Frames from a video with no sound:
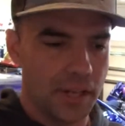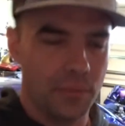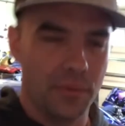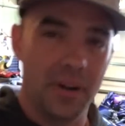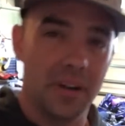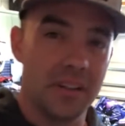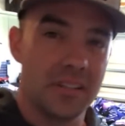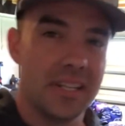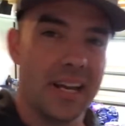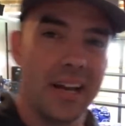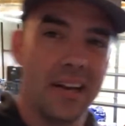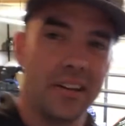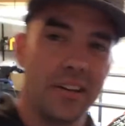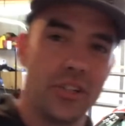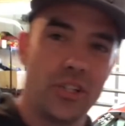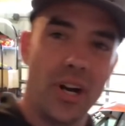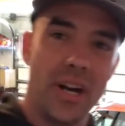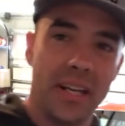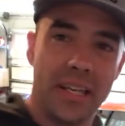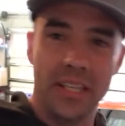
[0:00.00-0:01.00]
in when it decided to
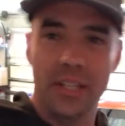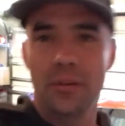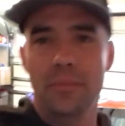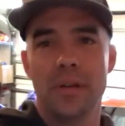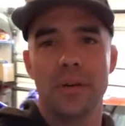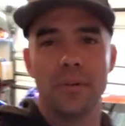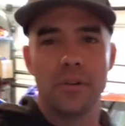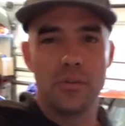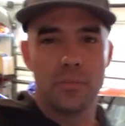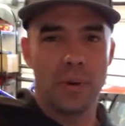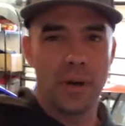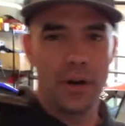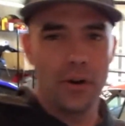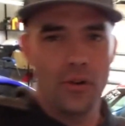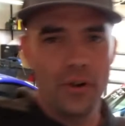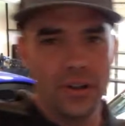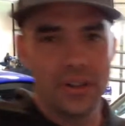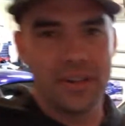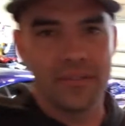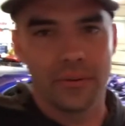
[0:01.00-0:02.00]
try to kill me by spraying
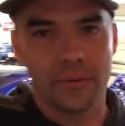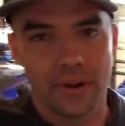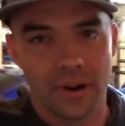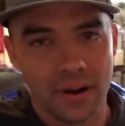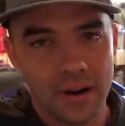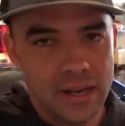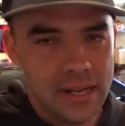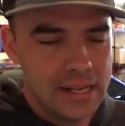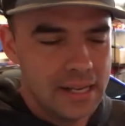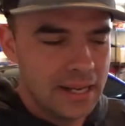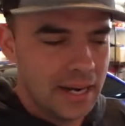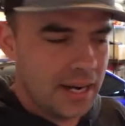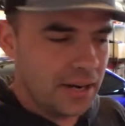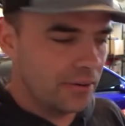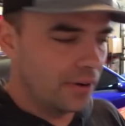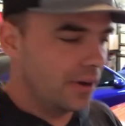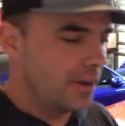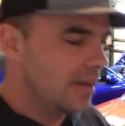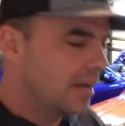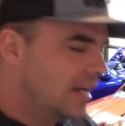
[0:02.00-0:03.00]
oil everywhere.
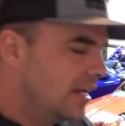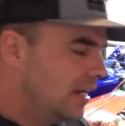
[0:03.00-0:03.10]
Anyway,